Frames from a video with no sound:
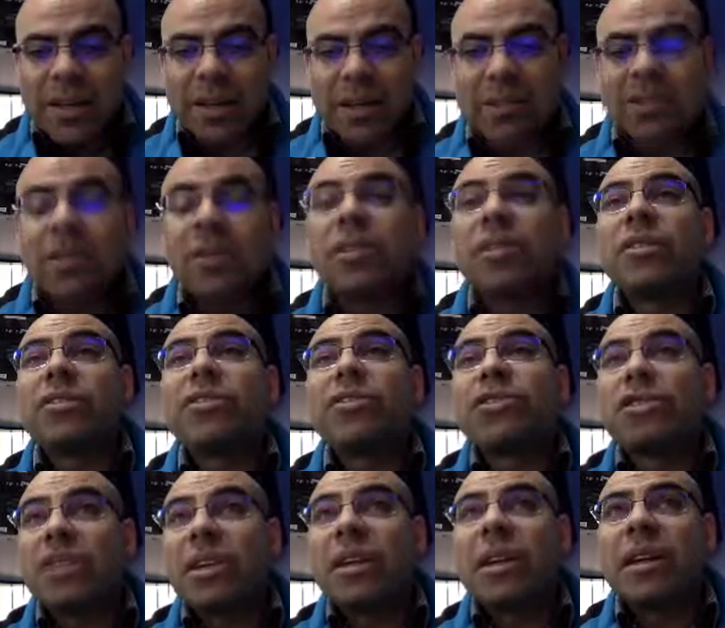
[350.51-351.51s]
So the
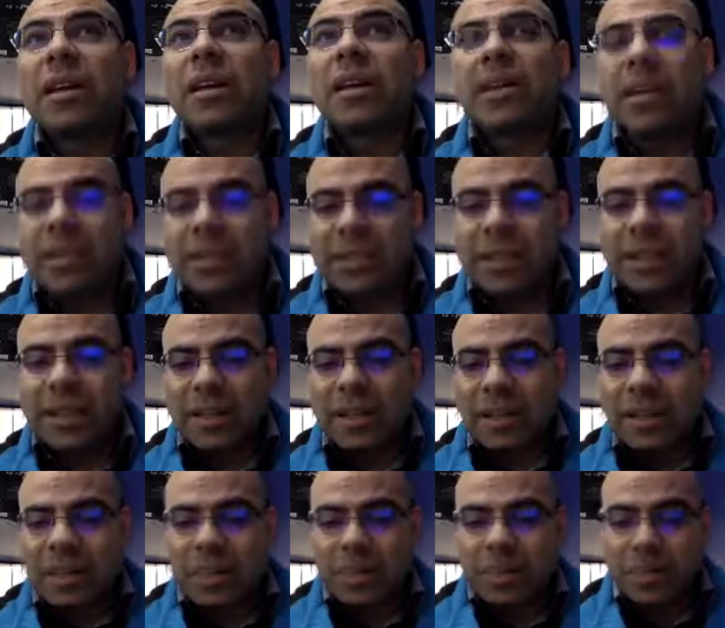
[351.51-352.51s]
G is sitting
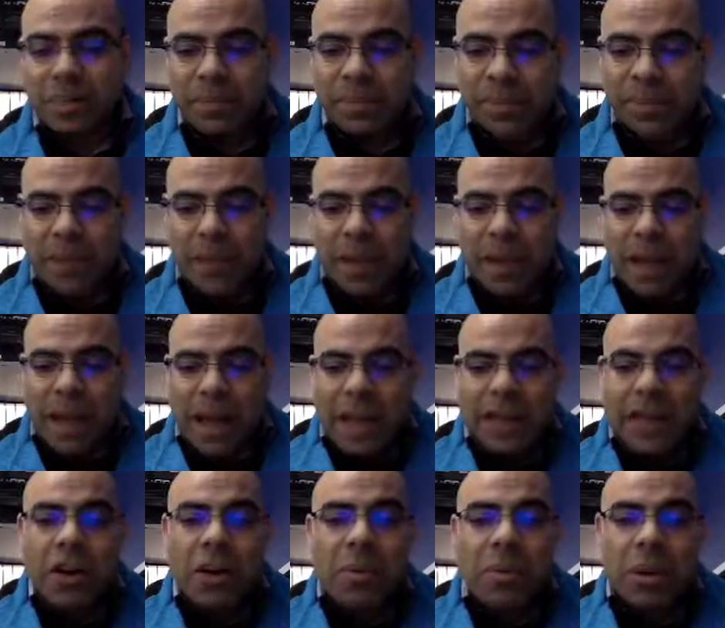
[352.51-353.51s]
there. And
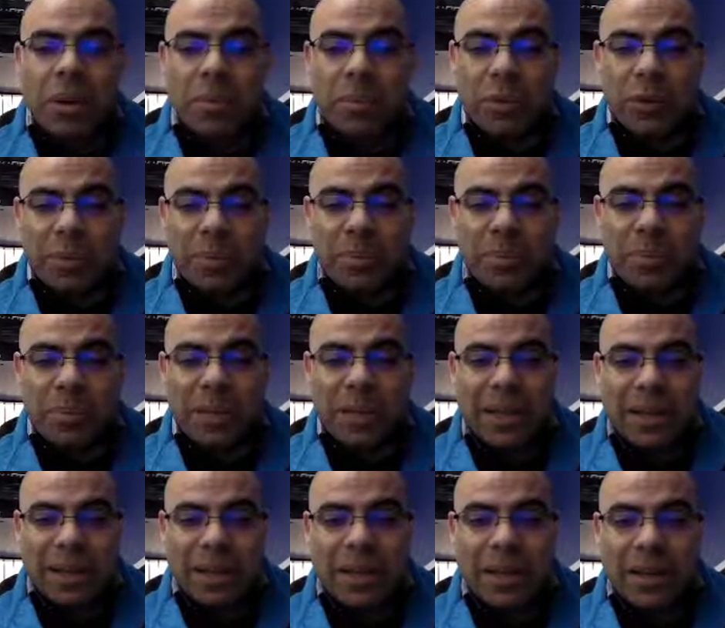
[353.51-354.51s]
then I'm going to put a
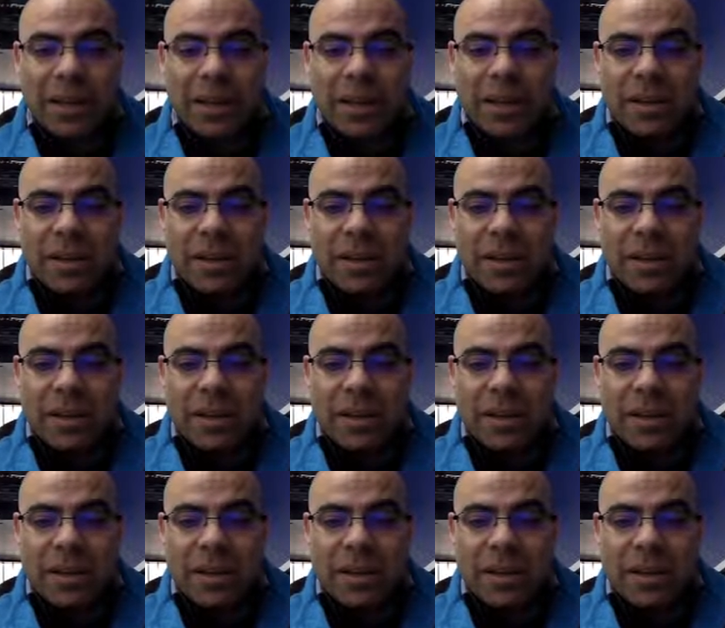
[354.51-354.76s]
B.